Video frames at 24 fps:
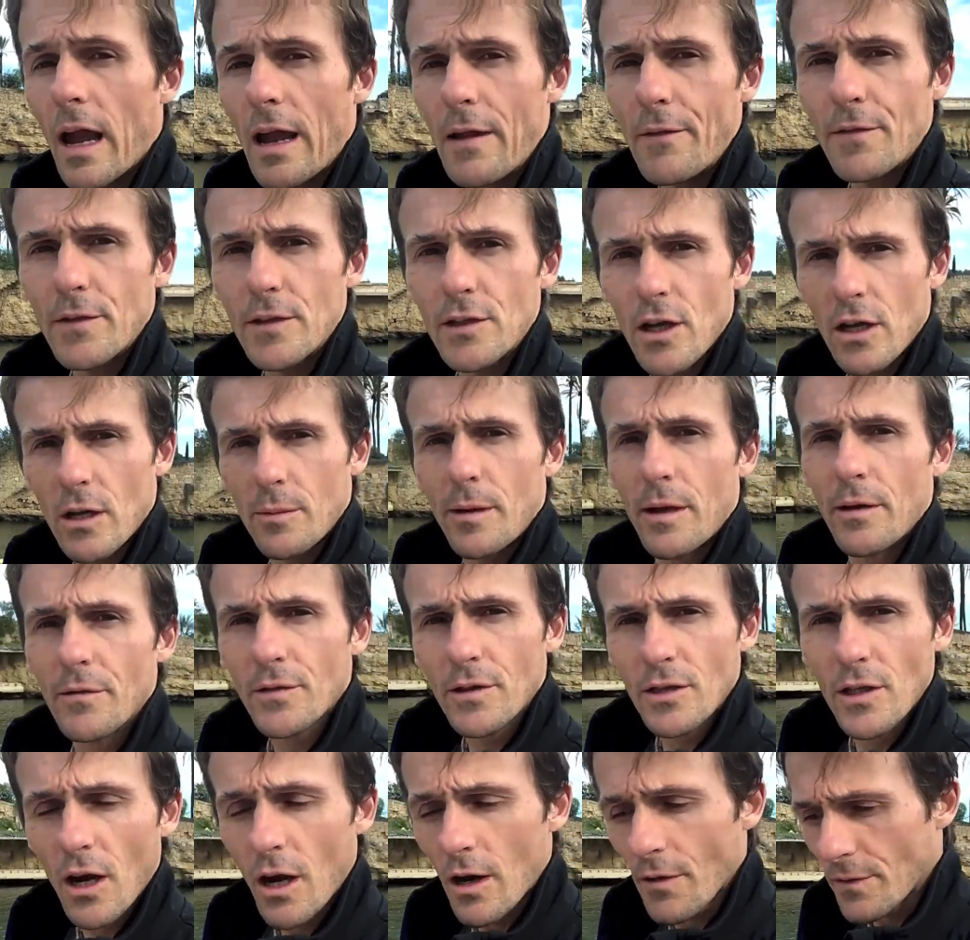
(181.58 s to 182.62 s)
life is going to be of
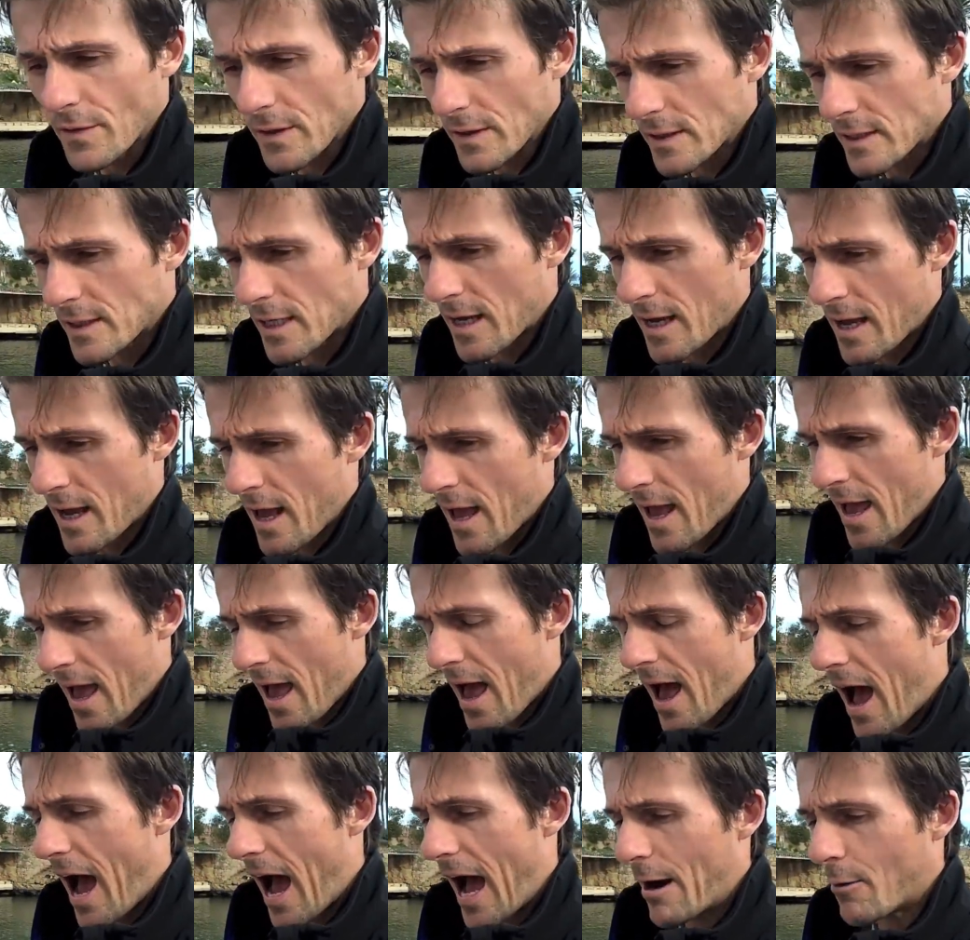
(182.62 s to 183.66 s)
service,
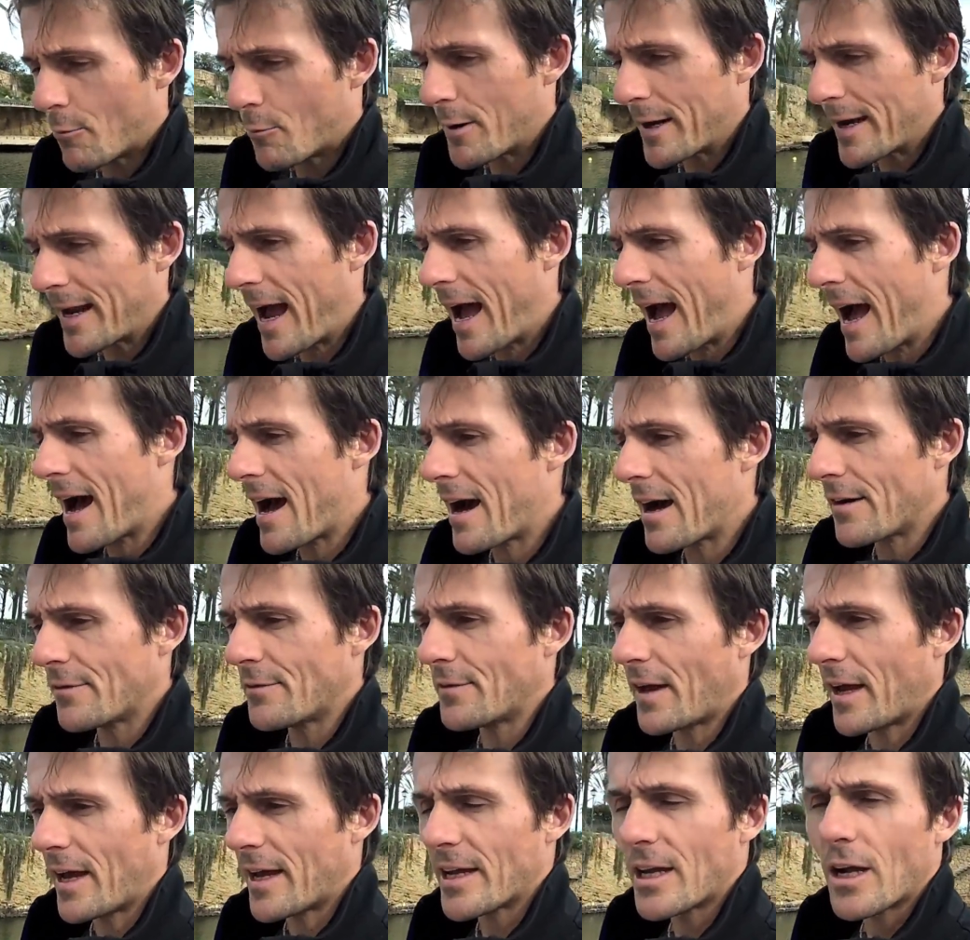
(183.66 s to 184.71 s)
and we have
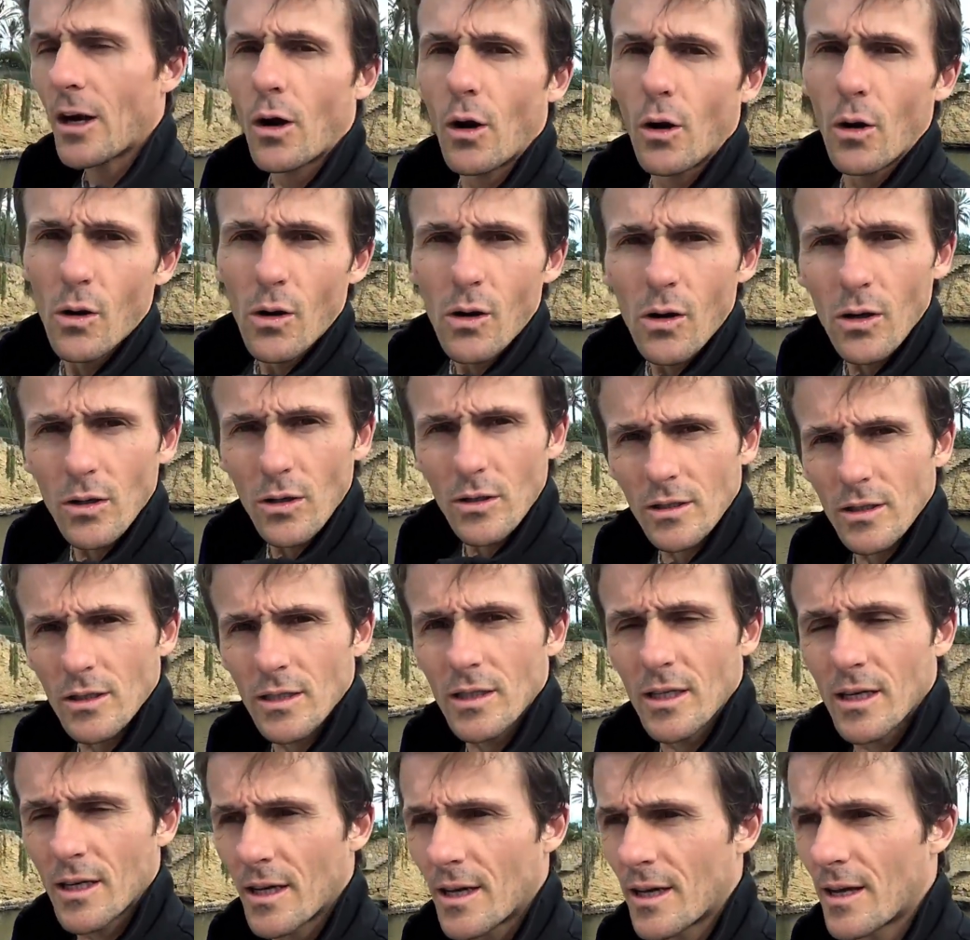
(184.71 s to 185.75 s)
a
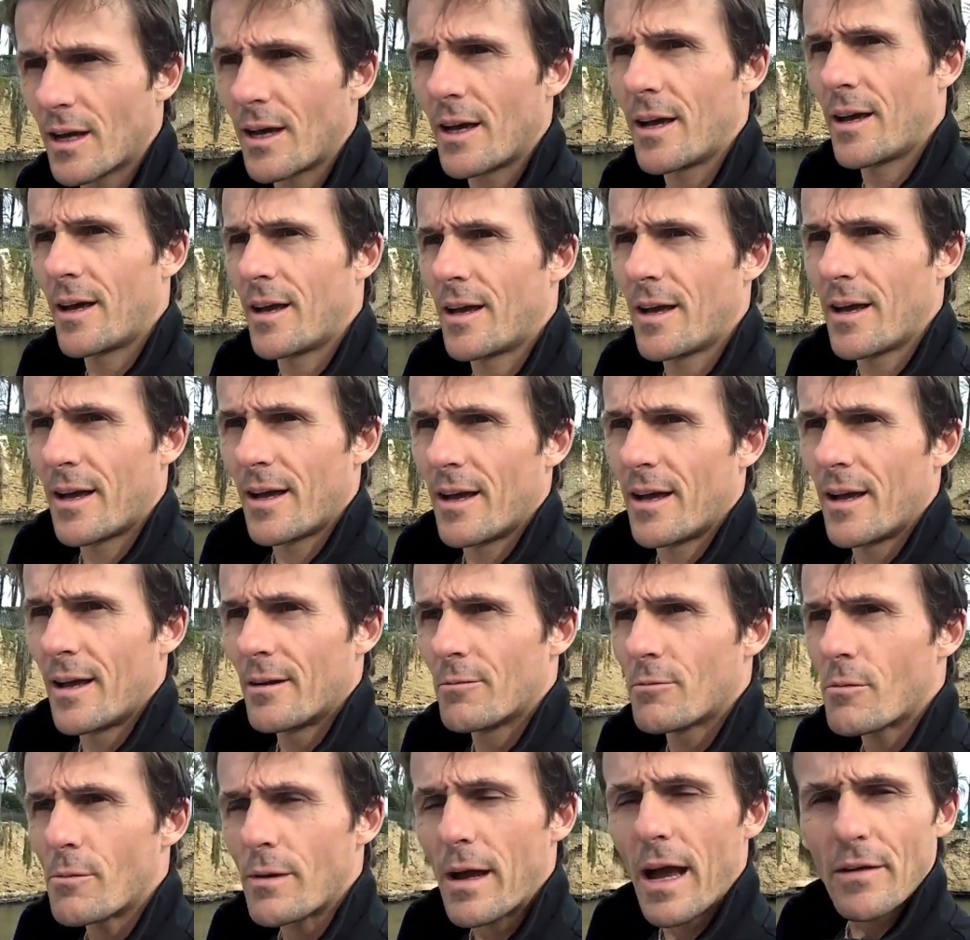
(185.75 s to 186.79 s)

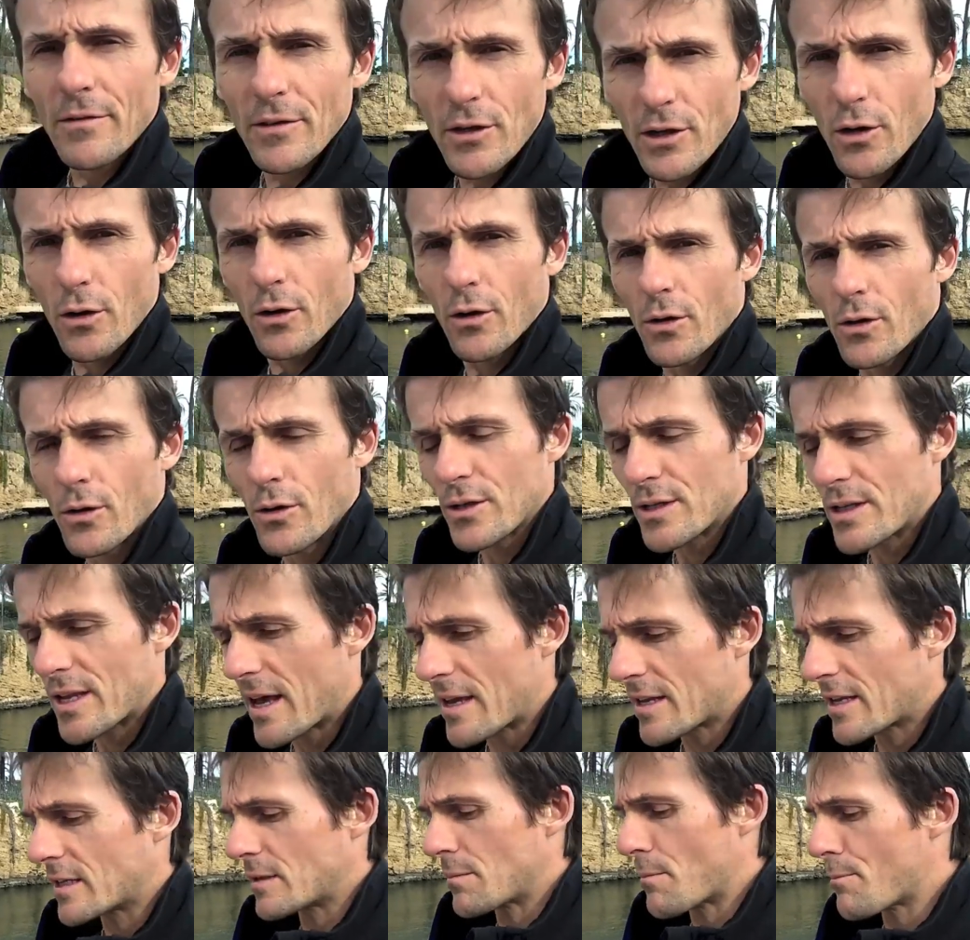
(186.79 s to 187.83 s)
cause, we have a cause
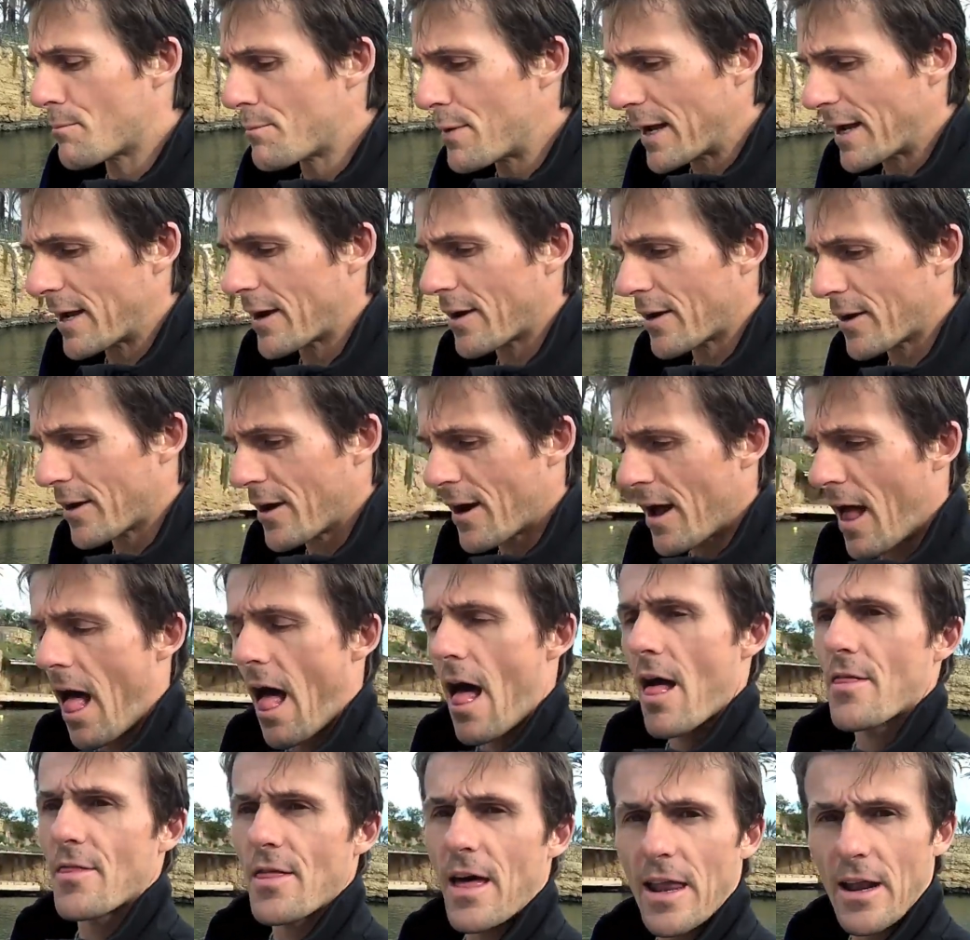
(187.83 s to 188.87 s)
that is bigger
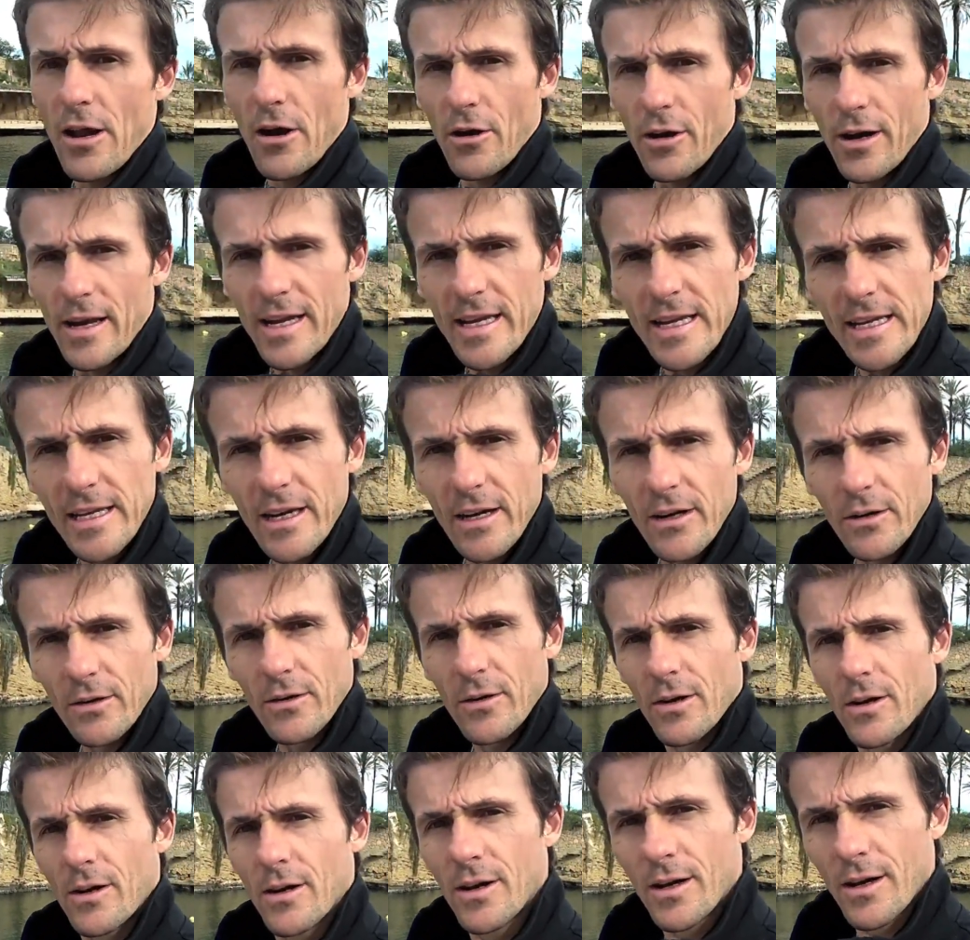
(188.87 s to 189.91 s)
than our ego,